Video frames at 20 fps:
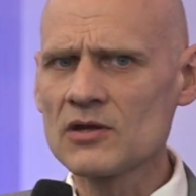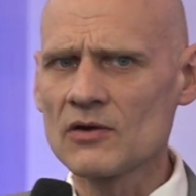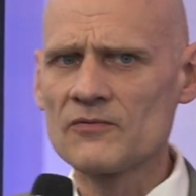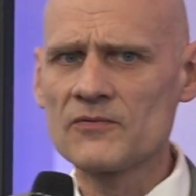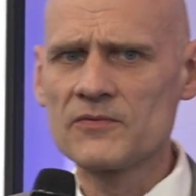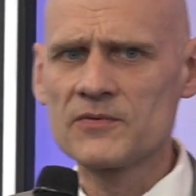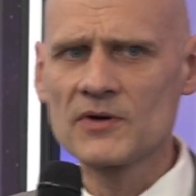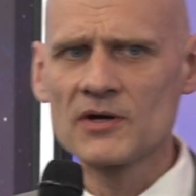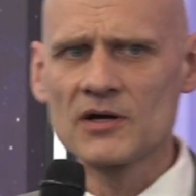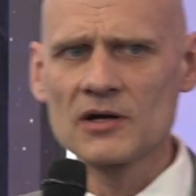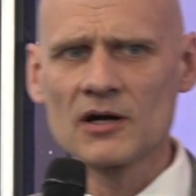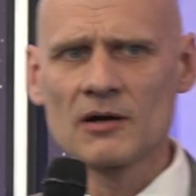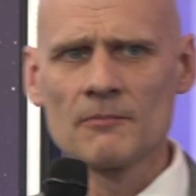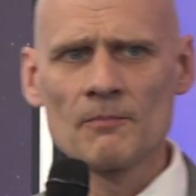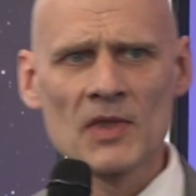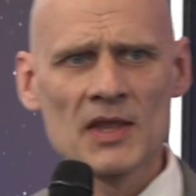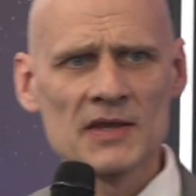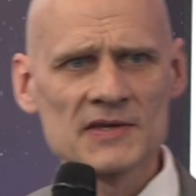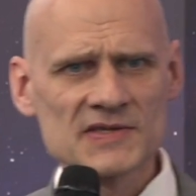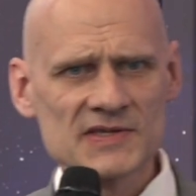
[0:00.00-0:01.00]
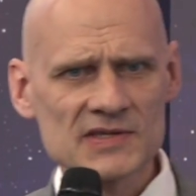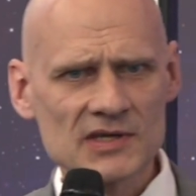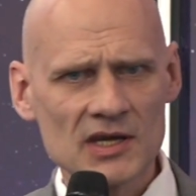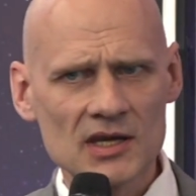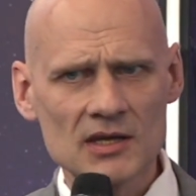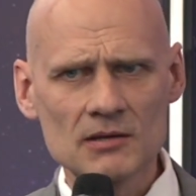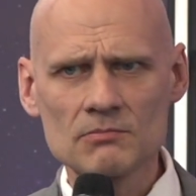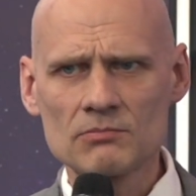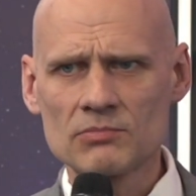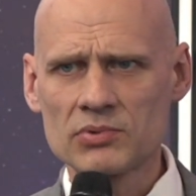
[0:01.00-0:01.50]
of
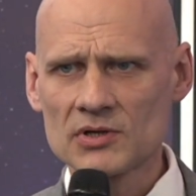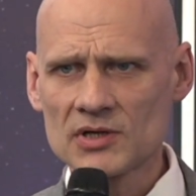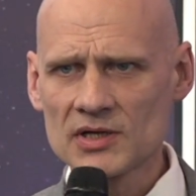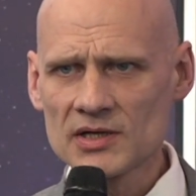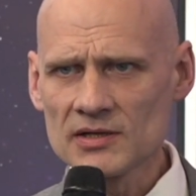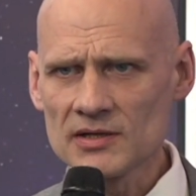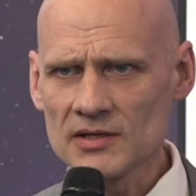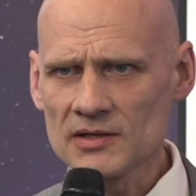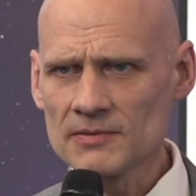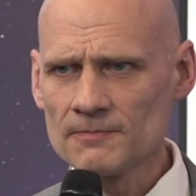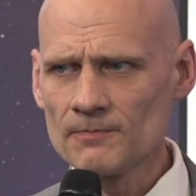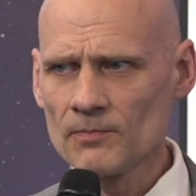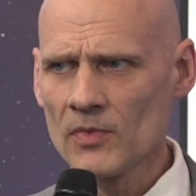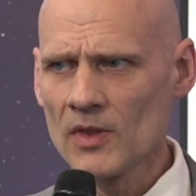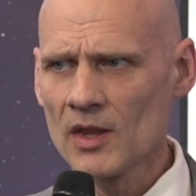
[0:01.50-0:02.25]
skin burned.